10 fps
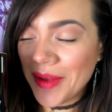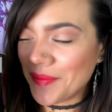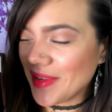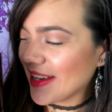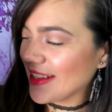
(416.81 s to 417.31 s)

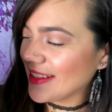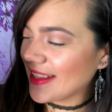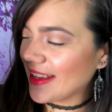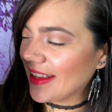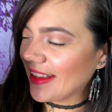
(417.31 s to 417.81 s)
because
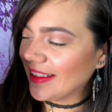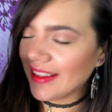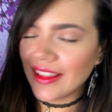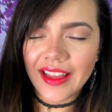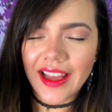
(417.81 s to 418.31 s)
uh,
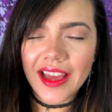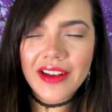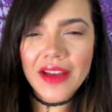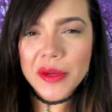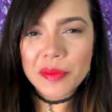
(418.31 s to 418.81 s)
I don't
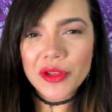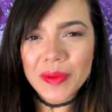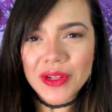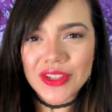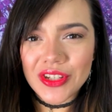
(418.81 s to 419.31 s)
have any
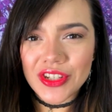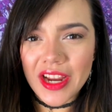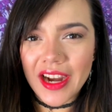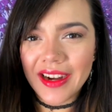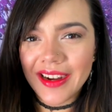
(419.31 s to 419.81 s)
bloopers to
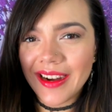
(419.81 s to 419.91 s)
share.